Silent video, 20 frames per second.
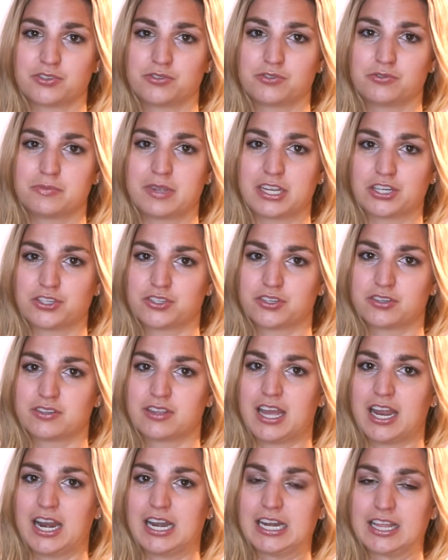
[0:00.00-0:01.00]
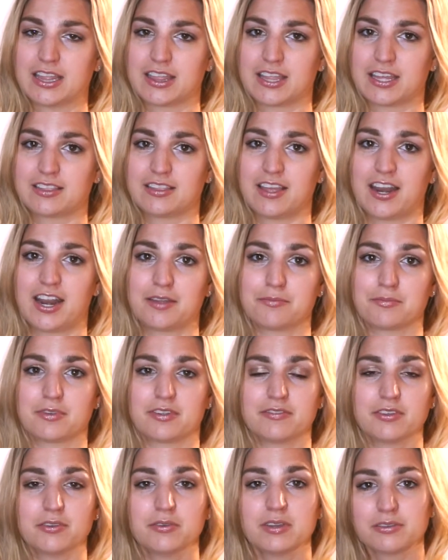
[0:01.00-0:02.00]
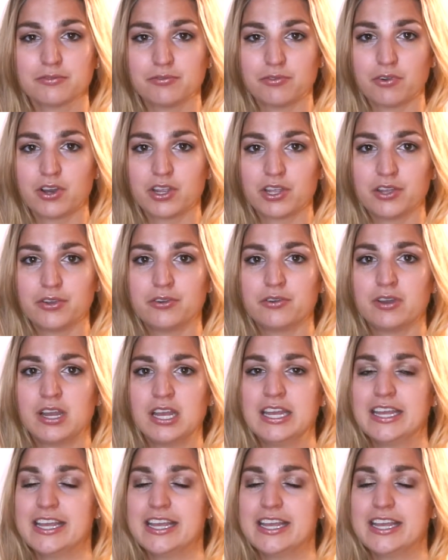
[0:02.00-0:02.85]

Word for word: to make sure that anything that I'm reviewing for you